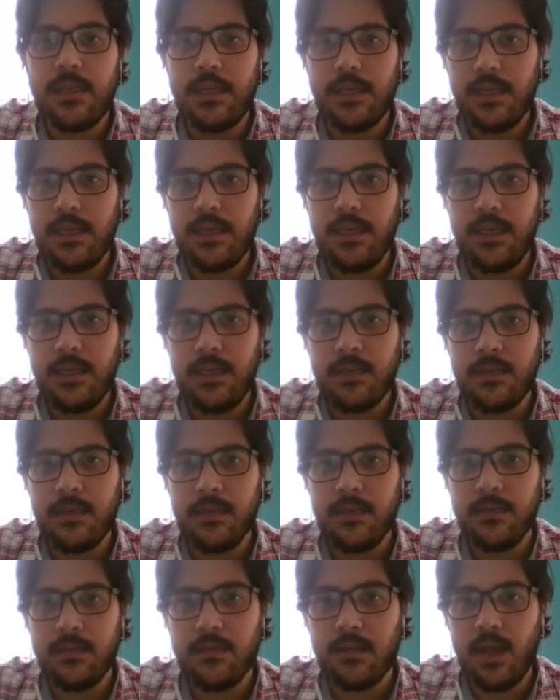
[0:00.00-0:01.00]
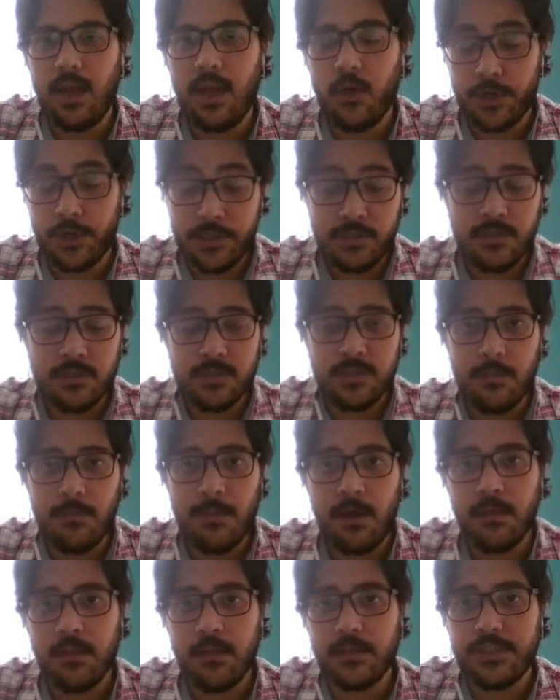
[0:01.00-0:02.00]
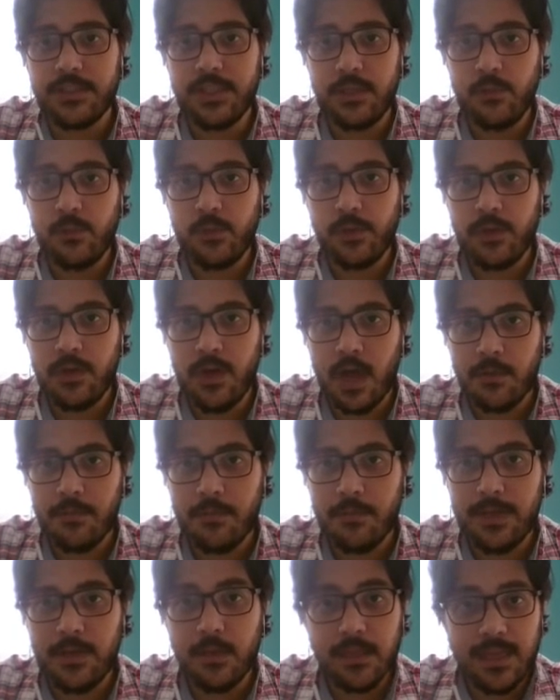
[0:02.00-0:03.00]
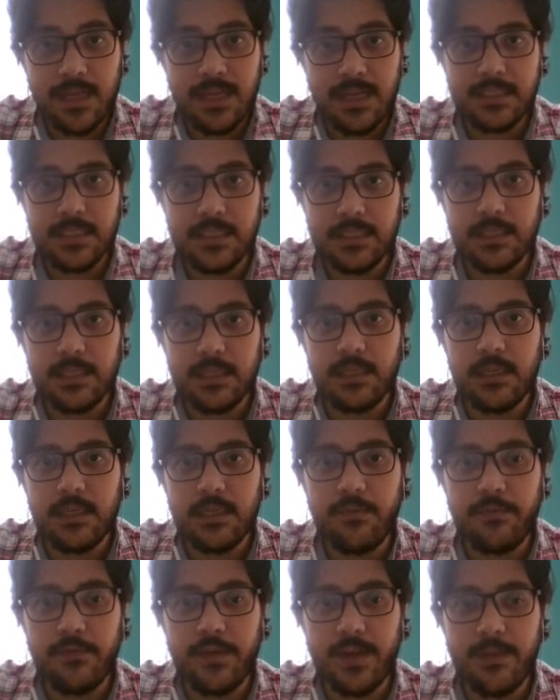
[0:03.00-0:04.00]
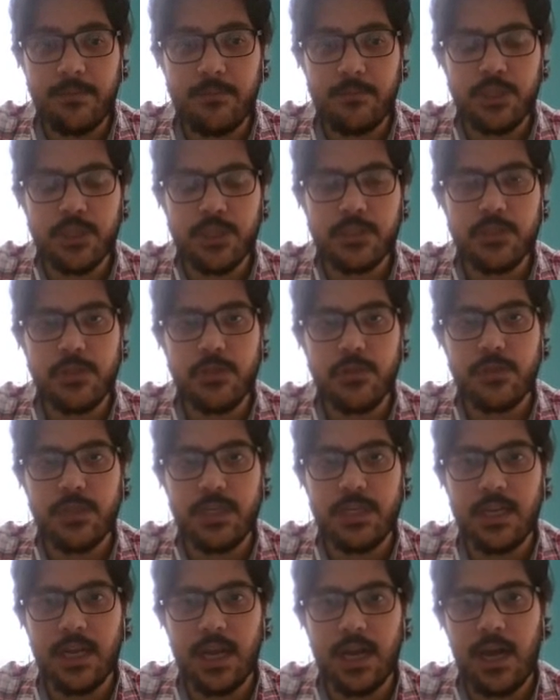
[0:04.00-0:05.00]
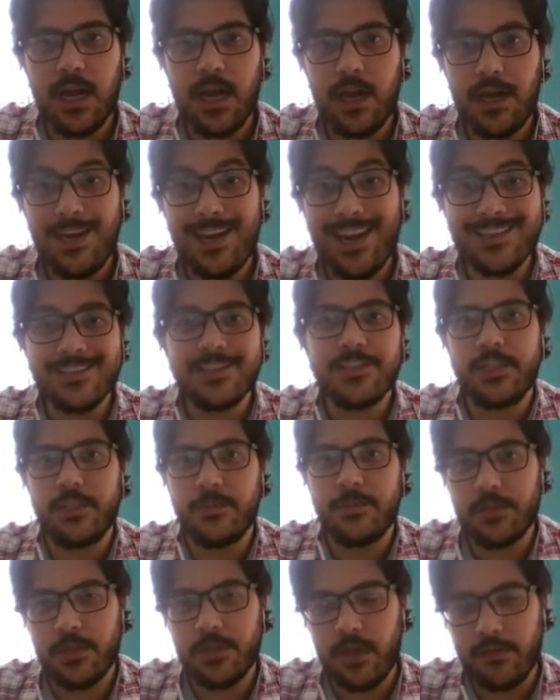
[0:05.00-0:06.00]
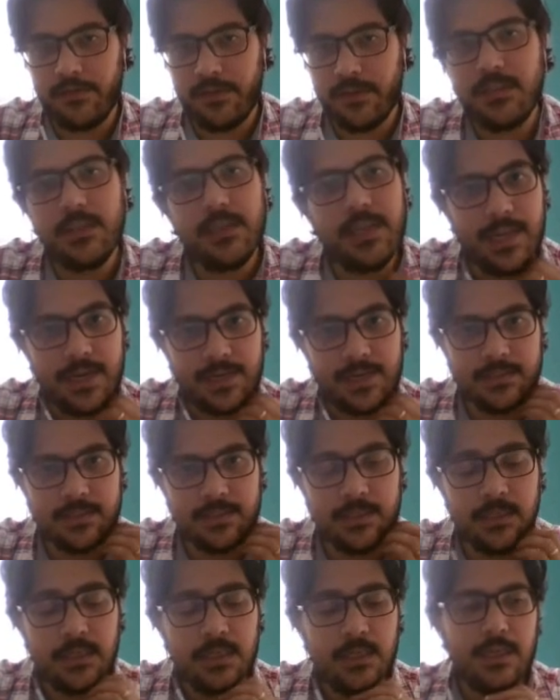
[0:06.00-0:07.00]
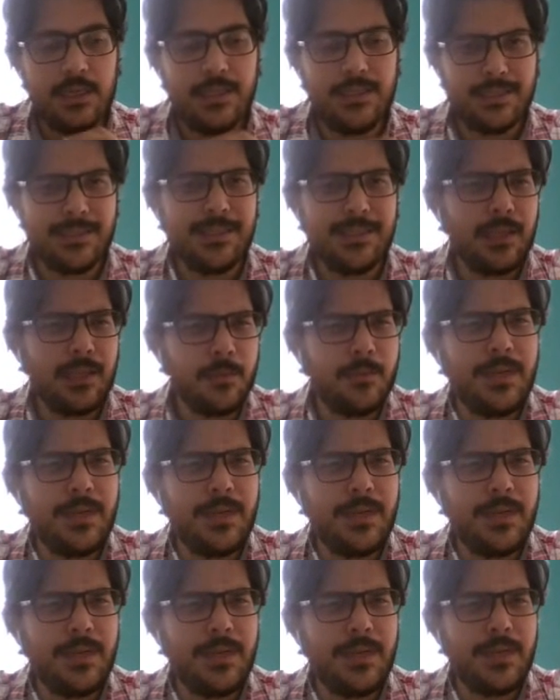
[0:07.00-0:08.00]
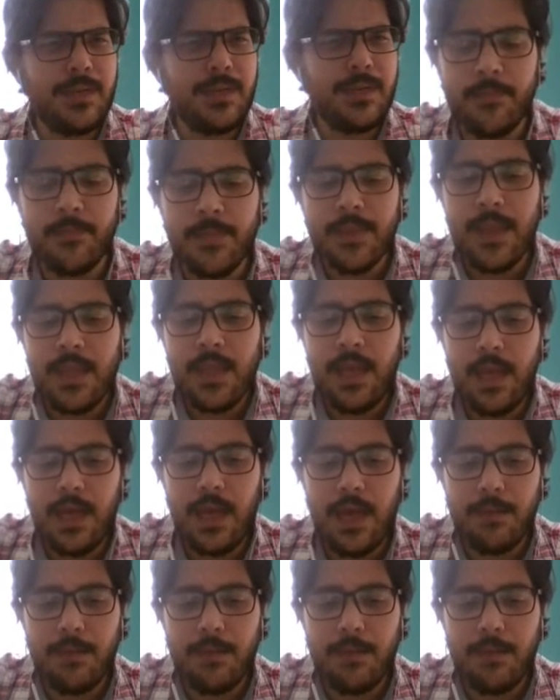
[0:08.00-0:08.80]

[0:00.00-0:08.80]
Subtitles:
According to some authors, it would not be authentic if I am just using an excerpt of the text. This is a little bit extreme.